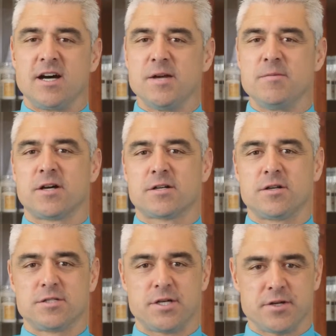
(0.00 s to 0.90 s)
Hi, I'm
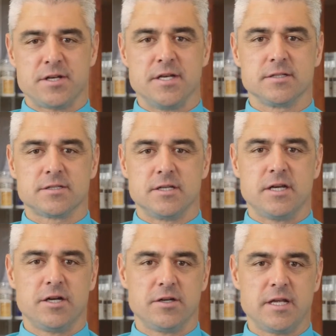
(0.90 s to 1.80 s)
Dr. Jared Nielsen
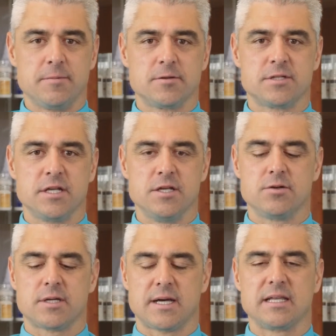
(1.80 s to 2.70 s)
here in Heber City,
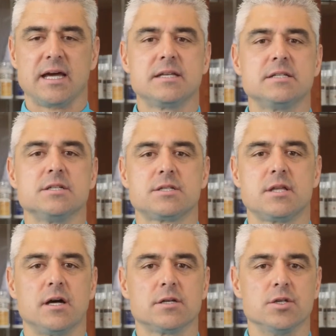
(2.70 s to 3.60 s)
Utah. I'd like to just
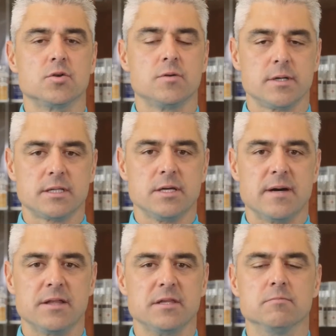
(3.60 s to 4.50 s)
talk to you quickly
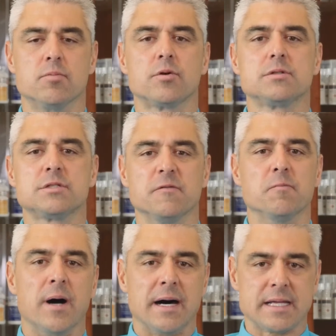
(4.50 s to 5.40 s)
about the importance
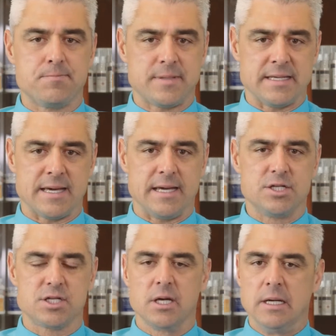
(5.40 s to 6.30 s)
of body
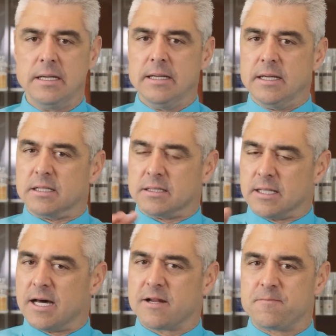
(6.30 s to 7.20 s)
pH. A
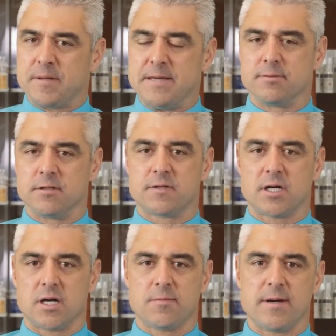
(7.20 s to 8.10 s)
lot of people have
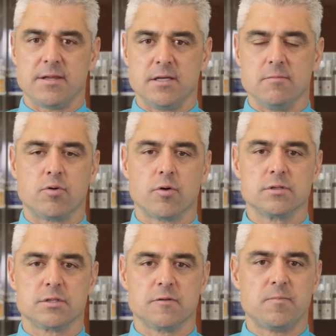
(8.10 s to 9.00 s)
talked about the
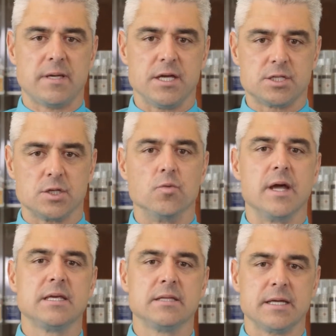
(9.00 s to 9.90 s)
importance of pH and
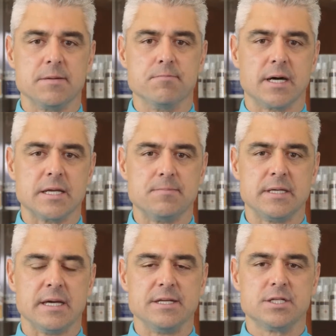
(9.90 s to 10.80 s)
regulating body
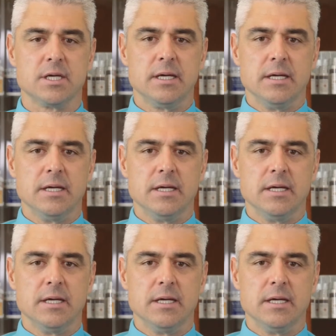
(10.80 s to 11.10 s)
pH